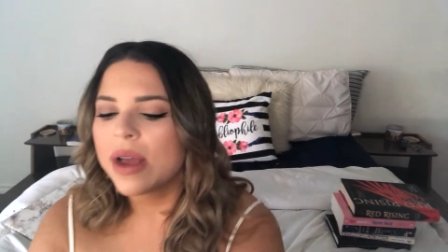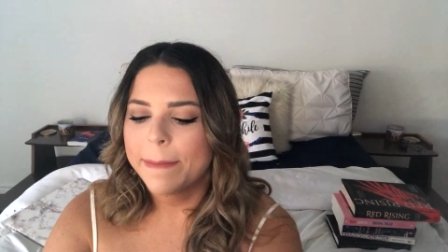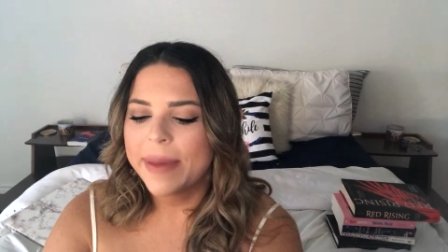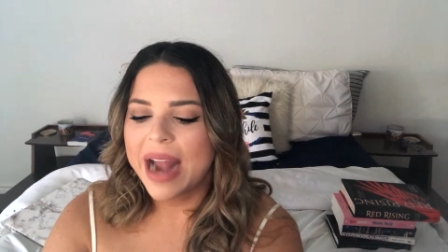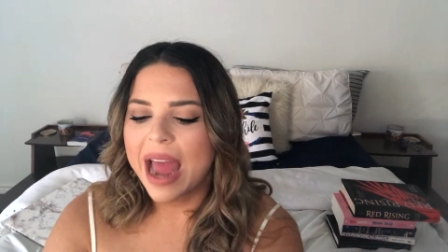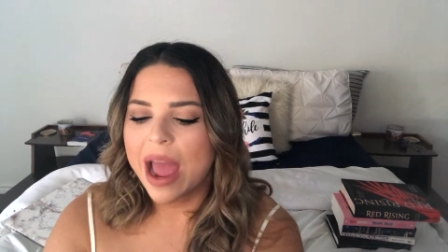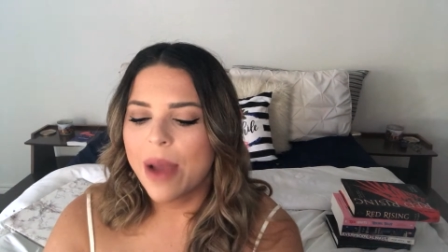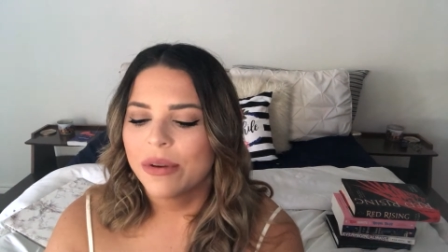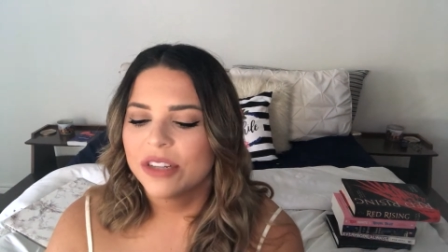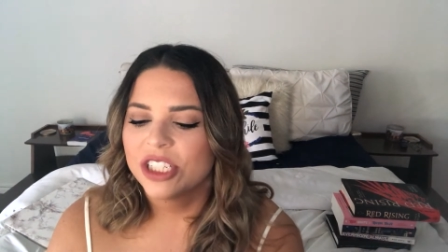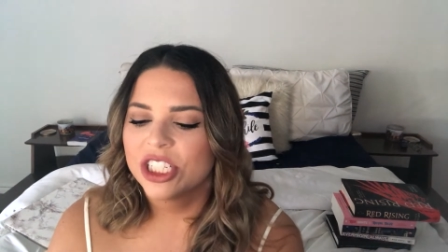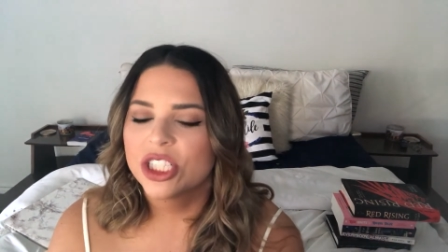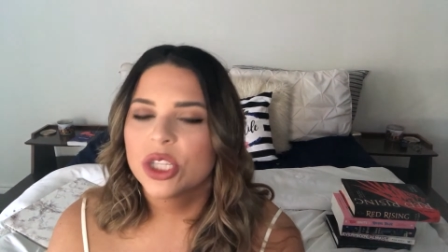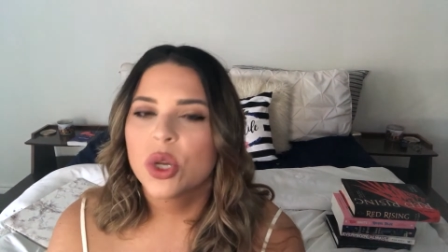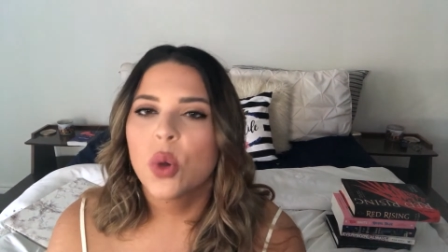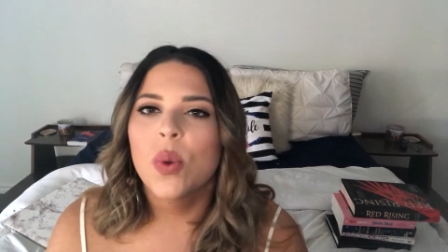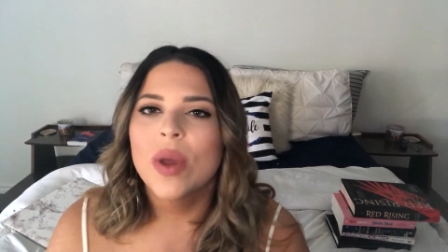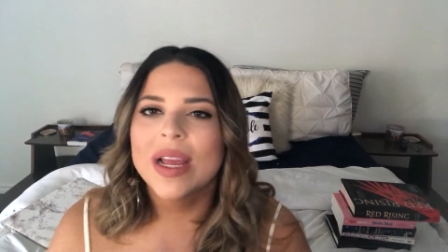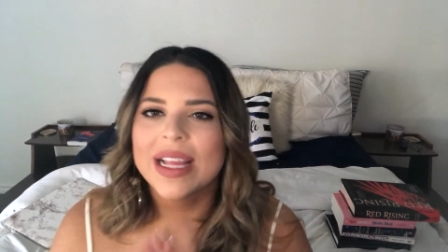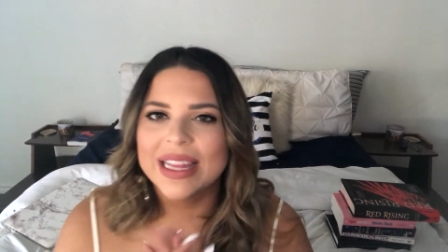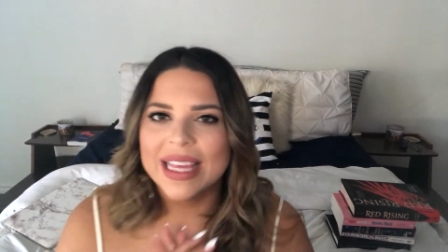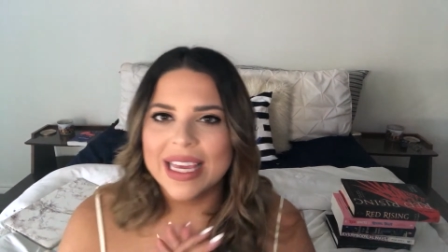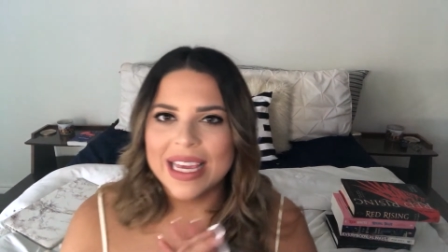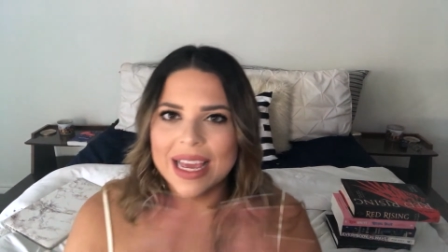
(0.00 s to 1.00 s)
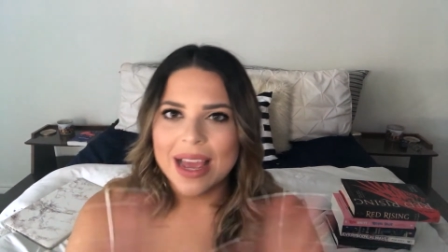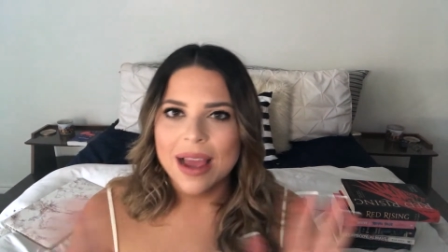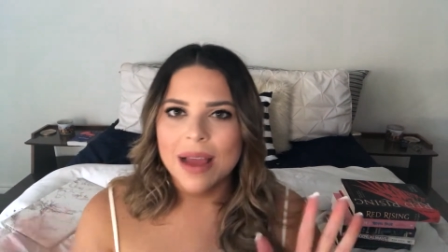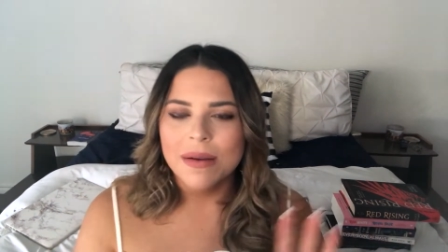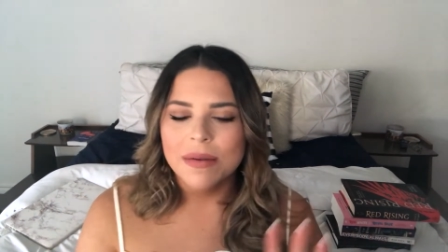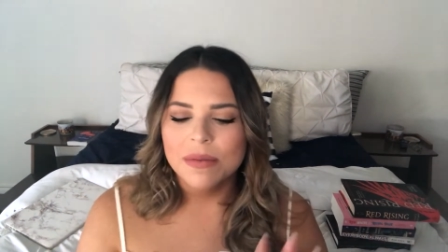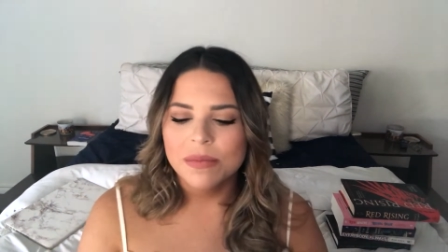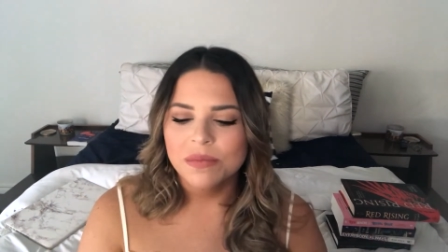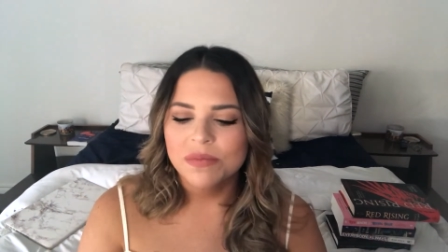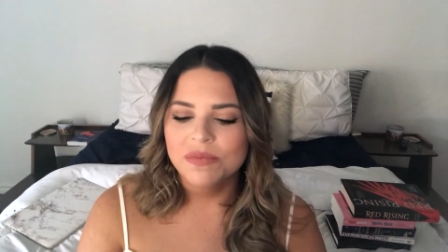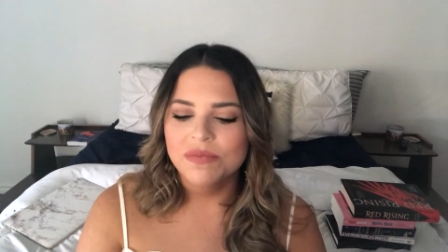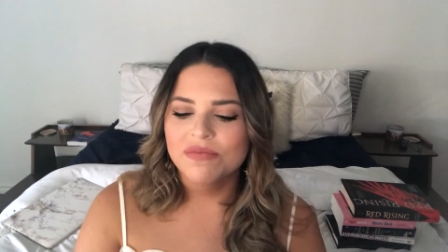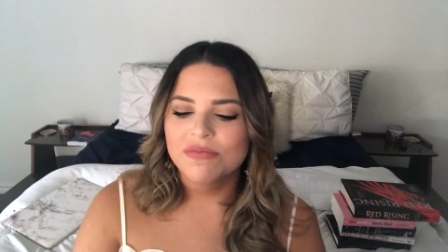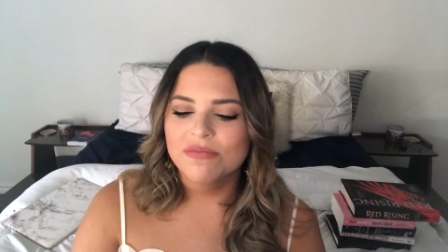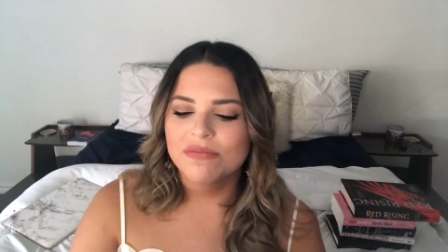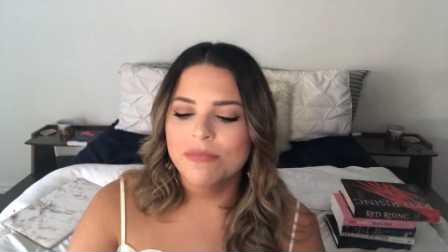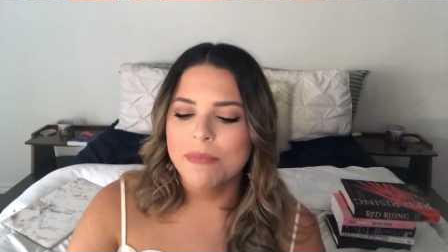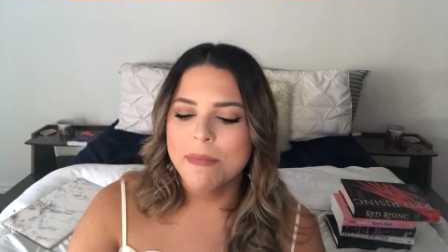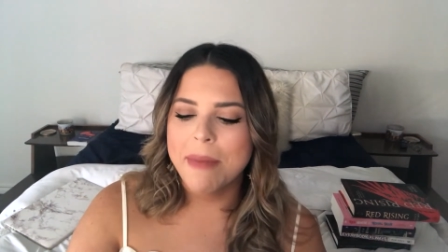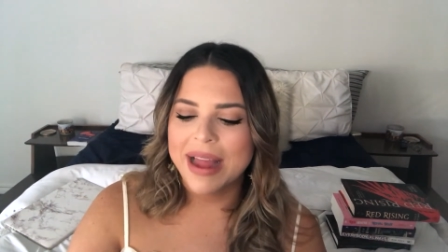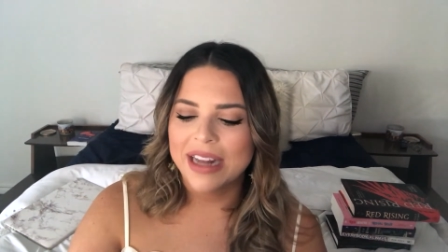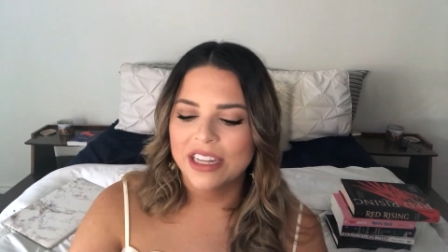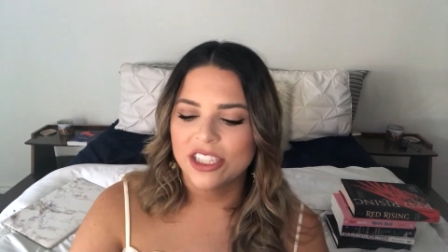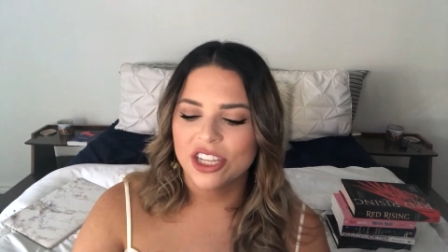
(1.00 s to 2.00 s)
but I will just quickly
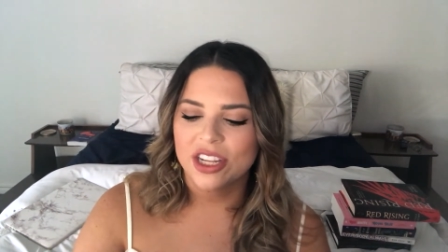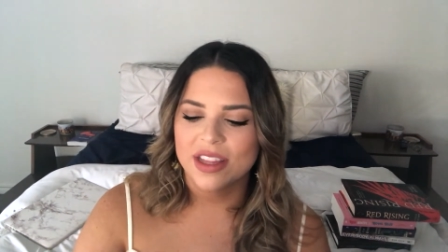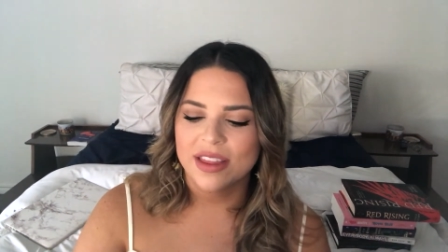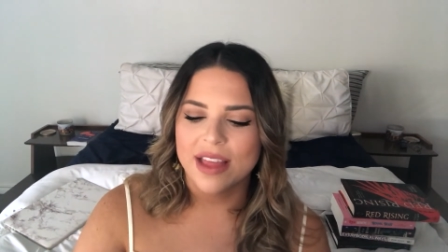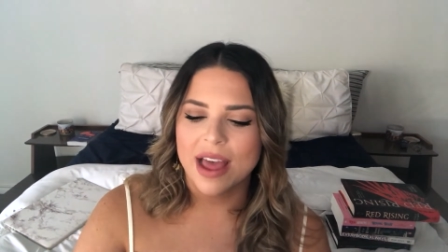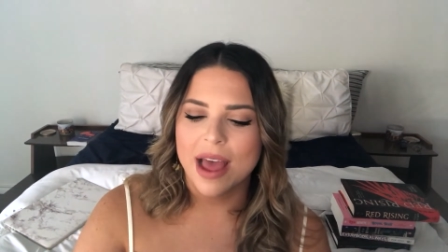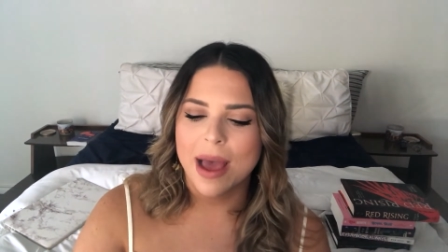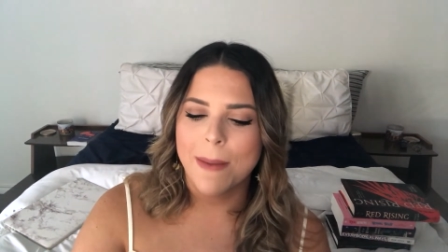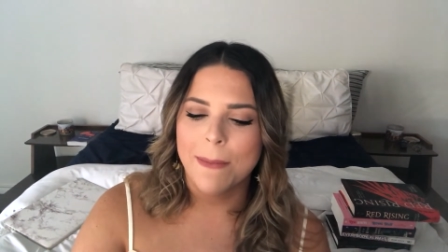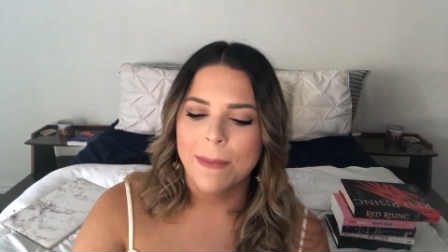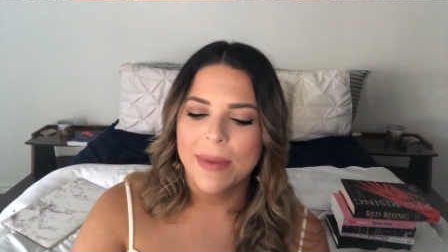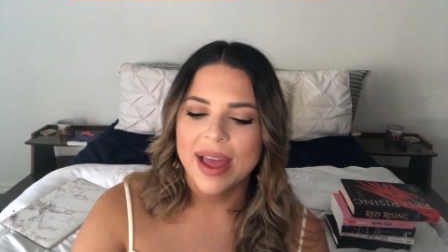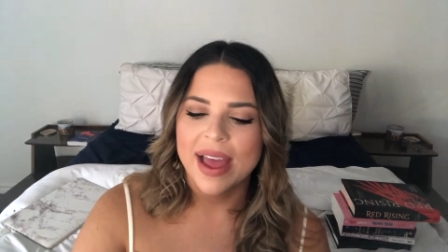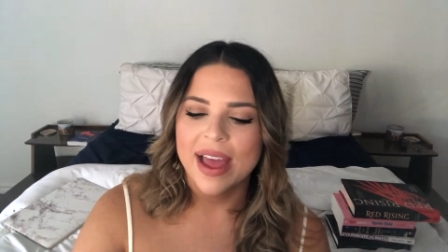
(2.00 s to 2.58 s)
mention them.